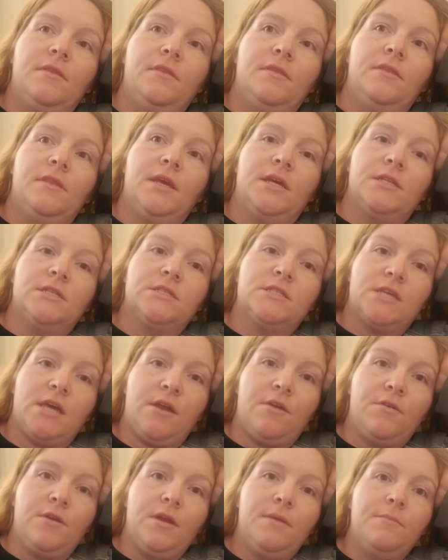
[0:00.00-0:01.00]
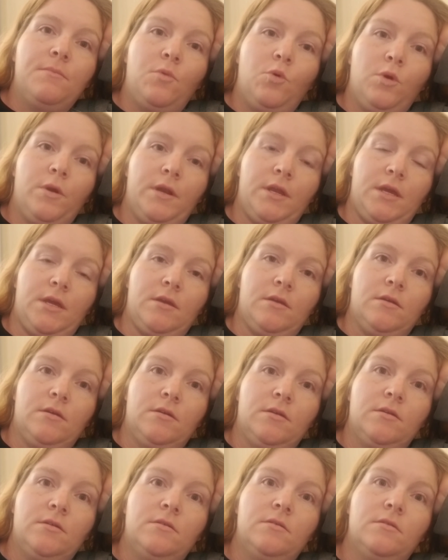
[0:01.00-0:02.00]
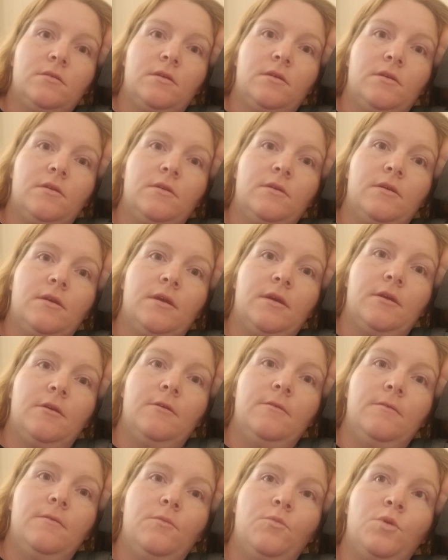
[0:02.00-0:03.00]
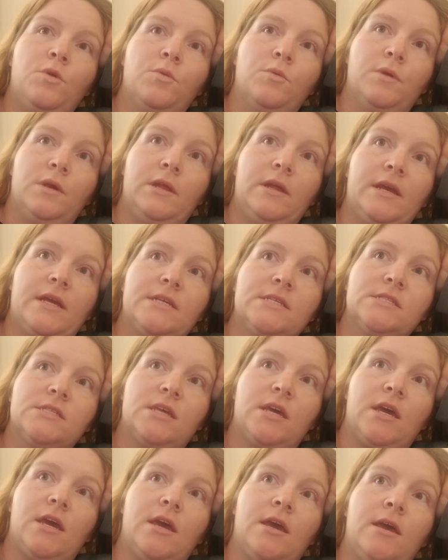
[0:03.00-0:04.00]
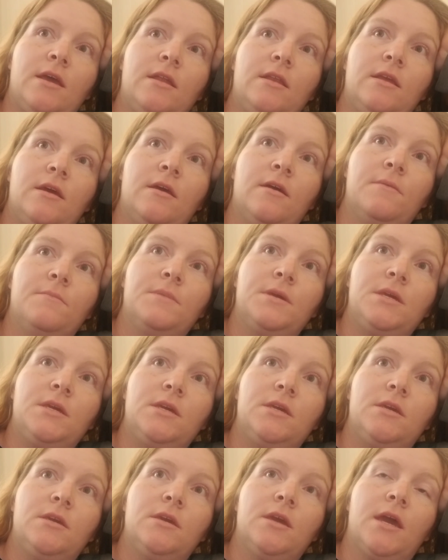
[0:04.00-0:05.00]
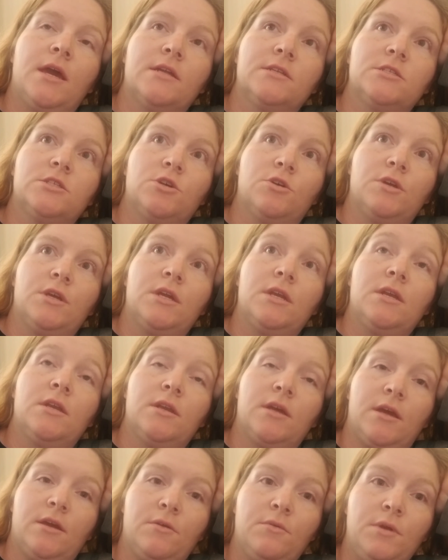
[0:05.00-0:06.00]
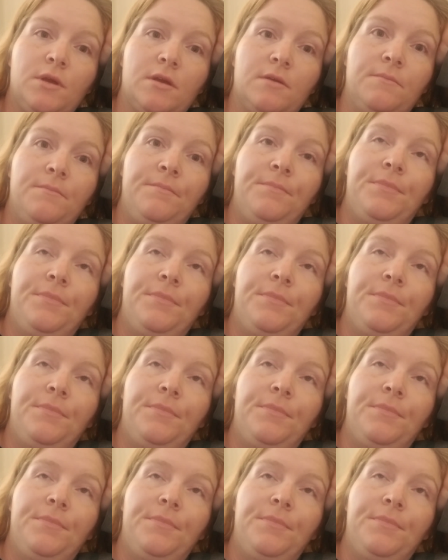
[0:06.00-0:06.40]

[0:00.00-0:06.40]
Then Saturday morning, we realized that he had started getting diarrhea.